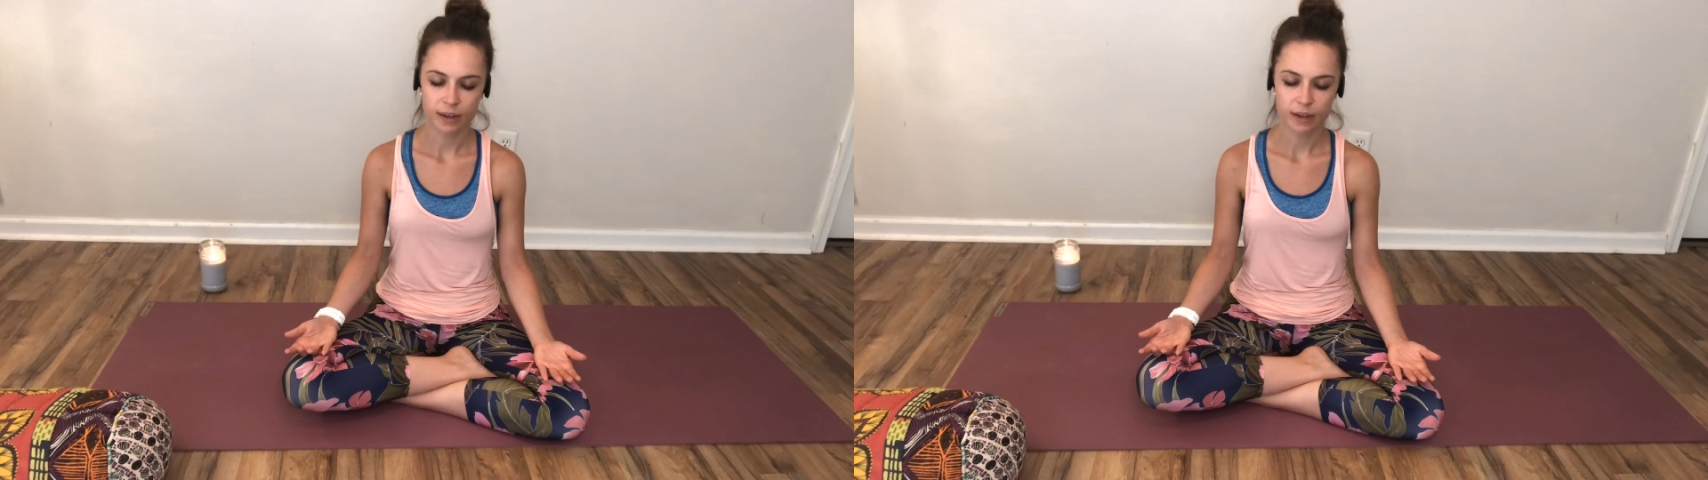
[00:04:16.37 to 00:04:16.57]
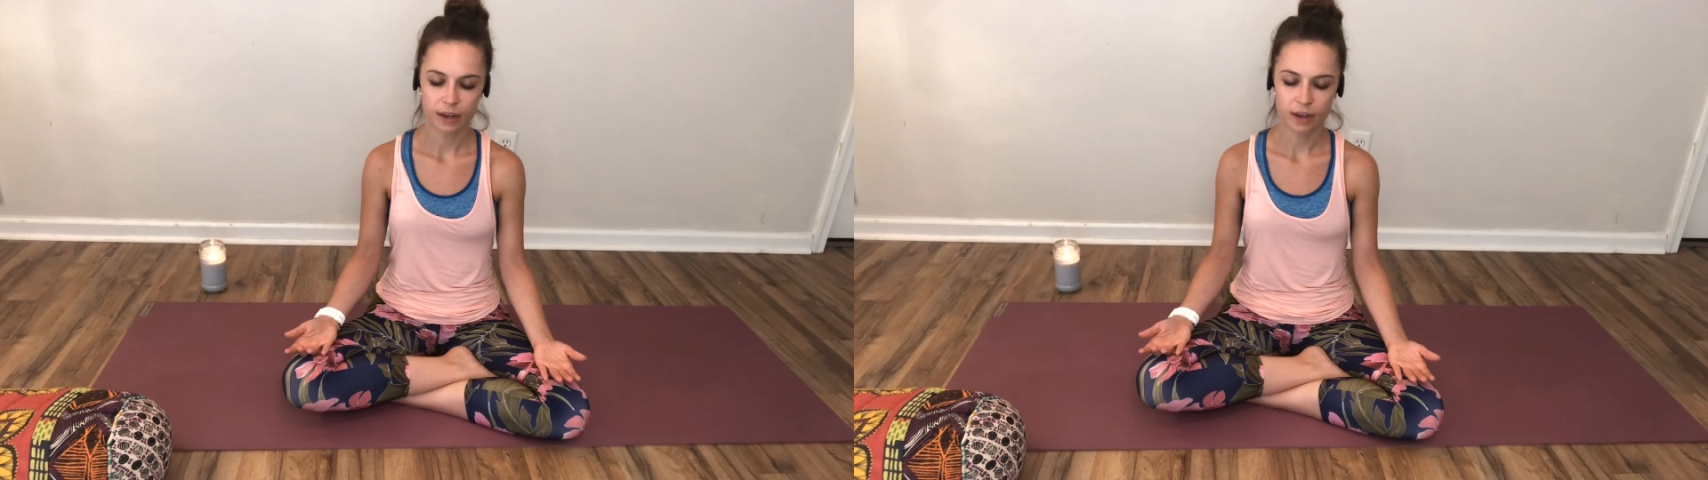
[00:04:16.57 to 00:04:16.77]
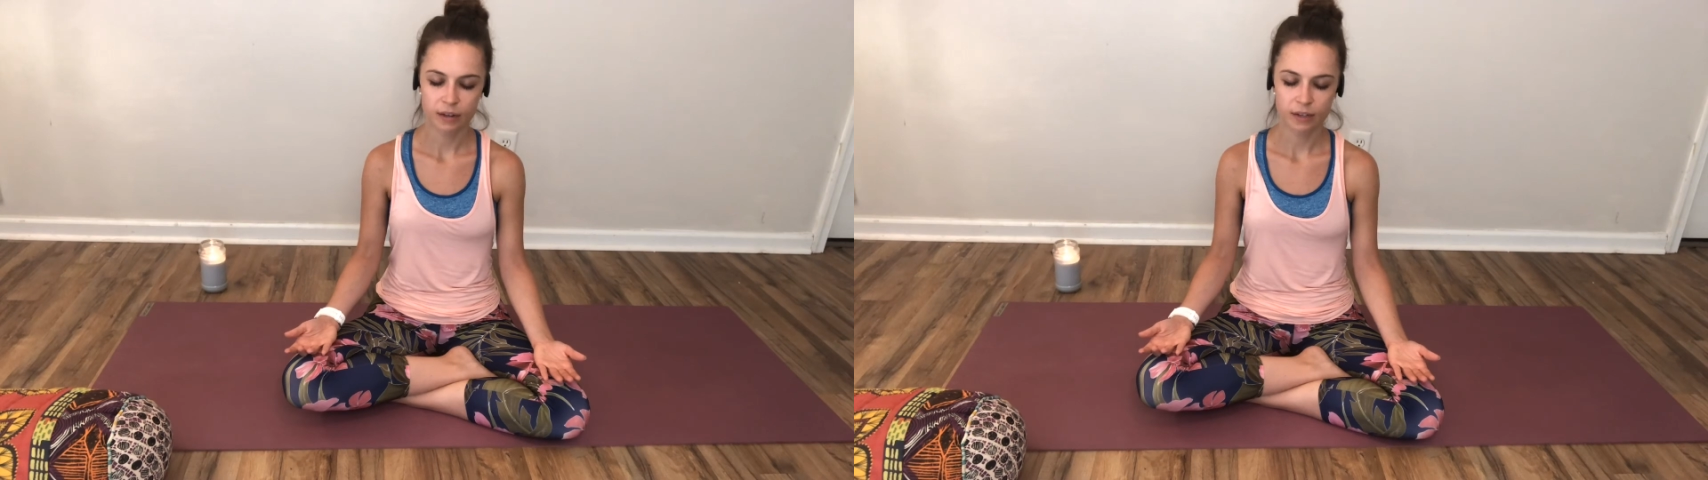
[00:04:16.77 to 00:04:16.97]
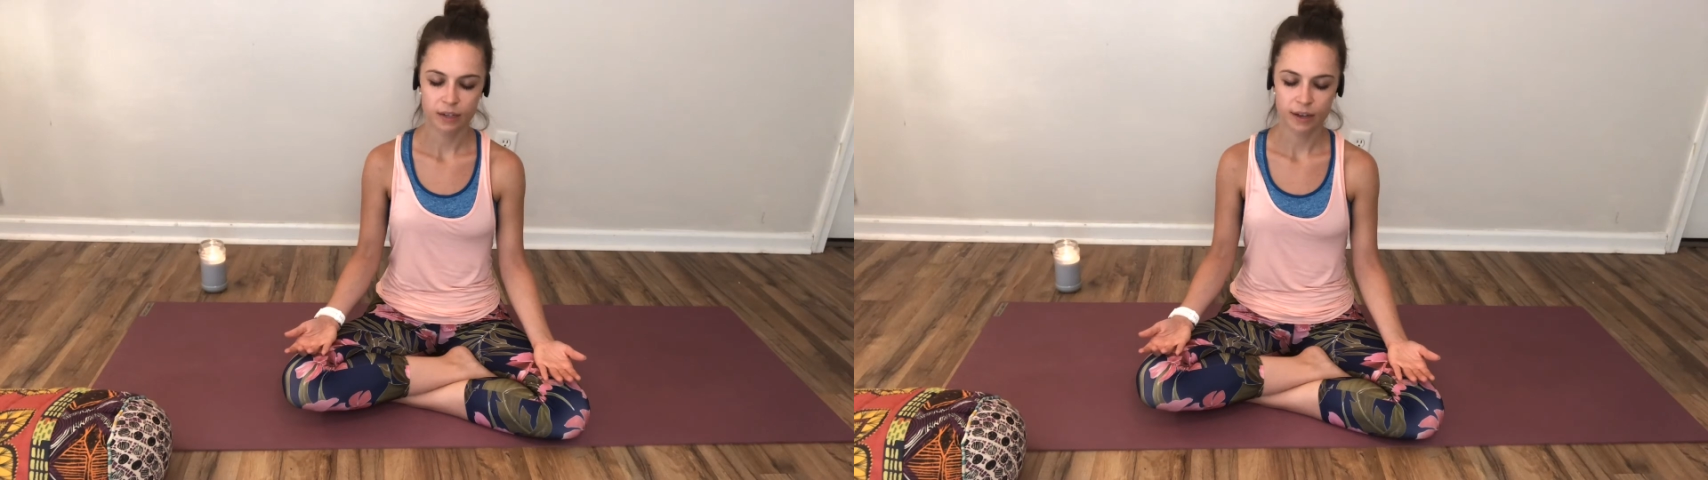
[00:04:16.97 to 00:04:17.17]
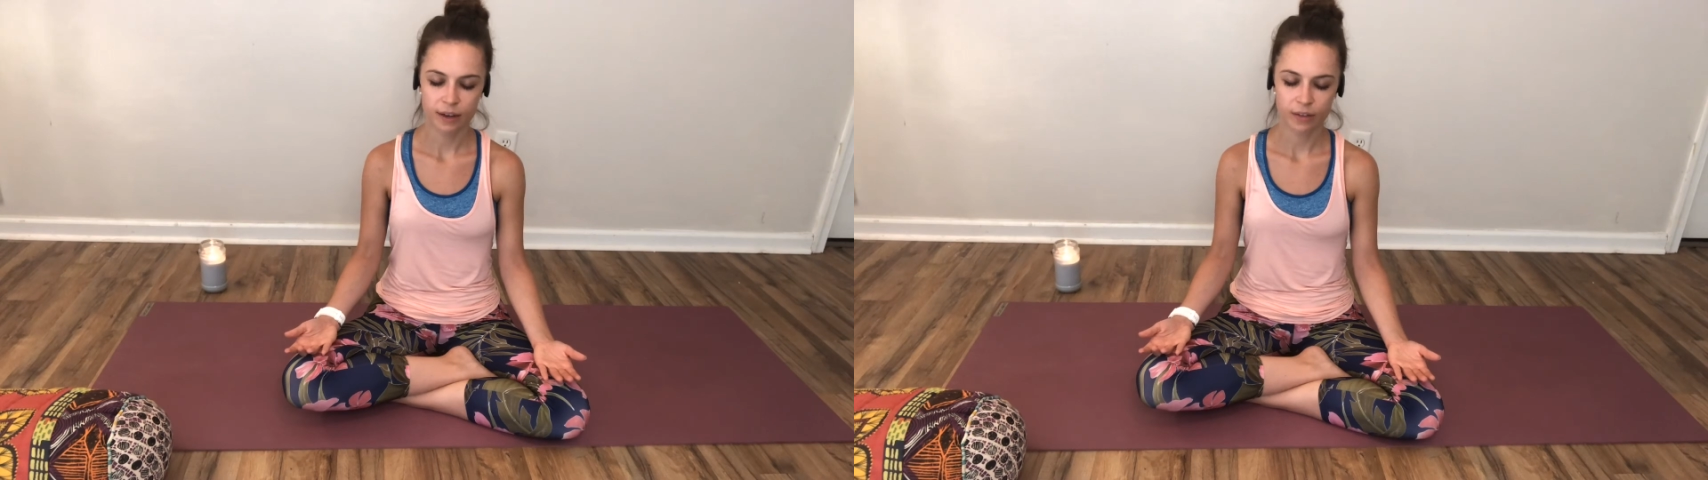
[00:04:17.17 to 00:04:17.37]
inhale
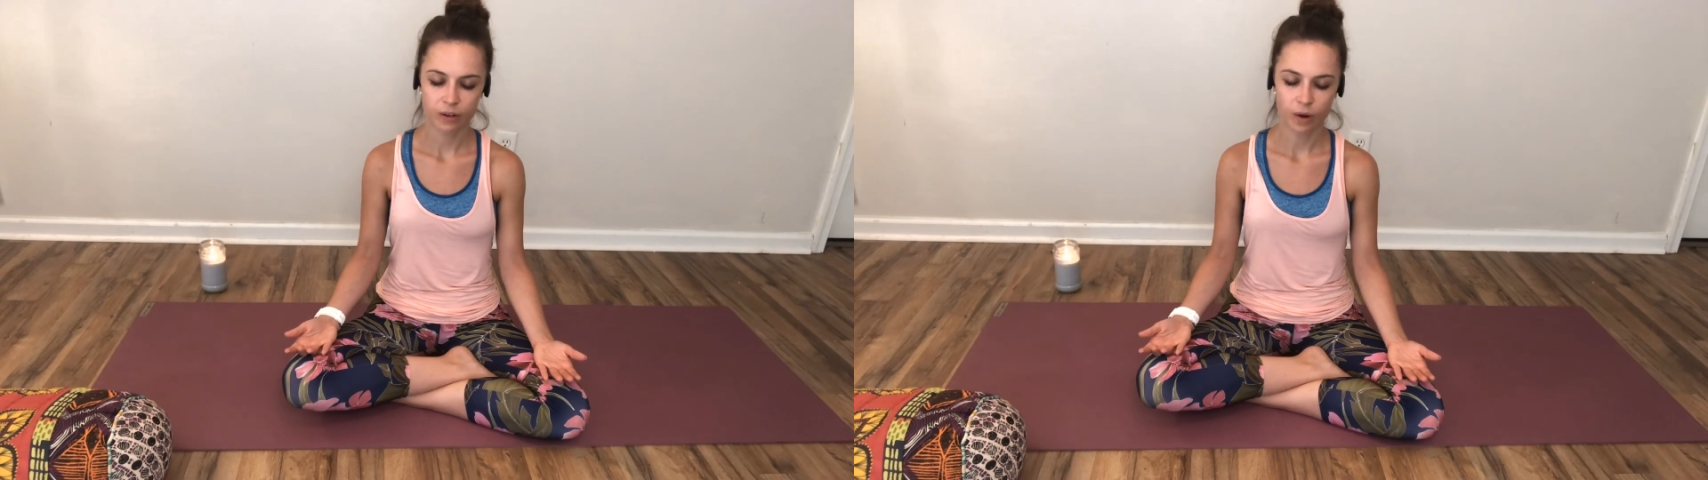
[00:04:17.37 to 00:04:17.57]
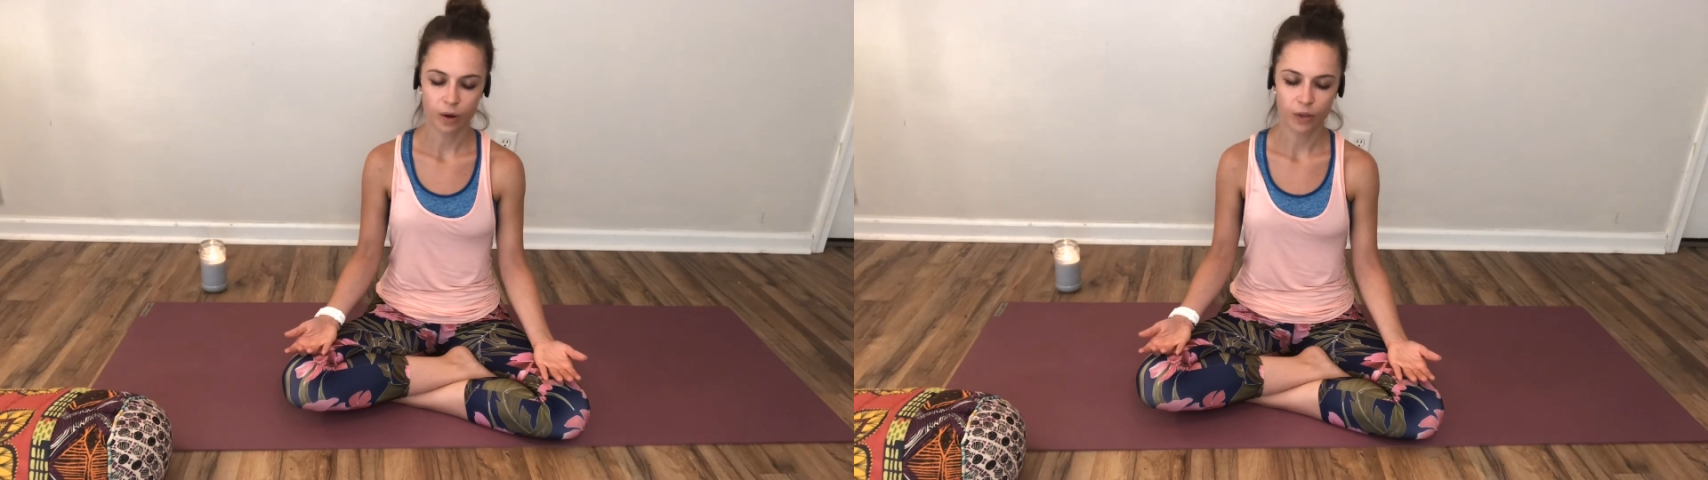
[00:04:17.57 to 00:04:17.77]
together all